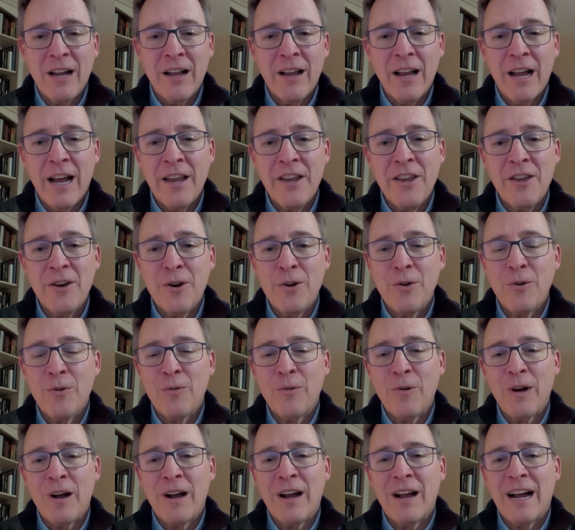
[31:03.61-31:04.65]
I know
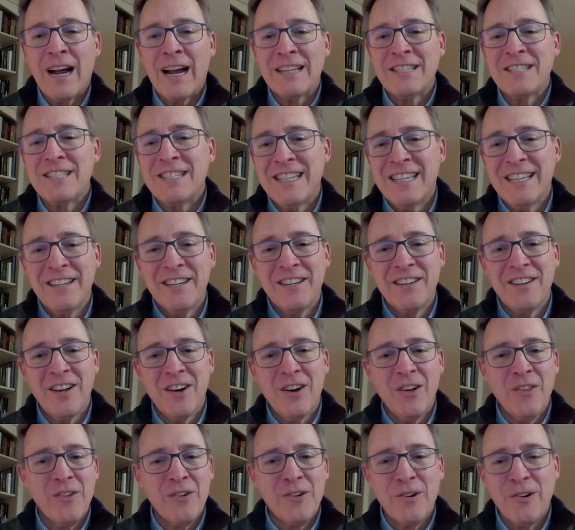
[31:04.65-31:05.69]
I see it in
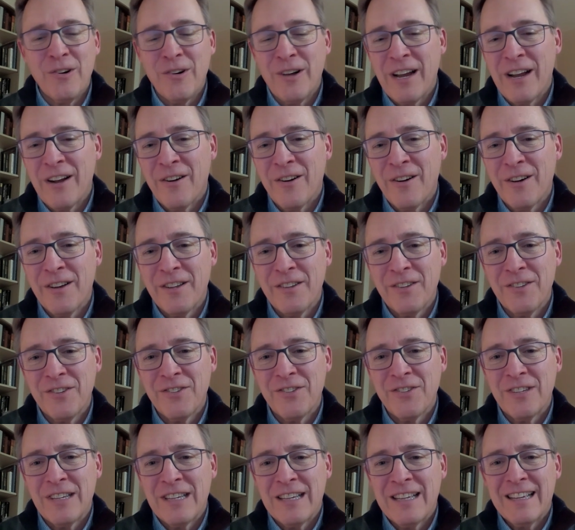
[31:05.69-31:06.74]
other areas.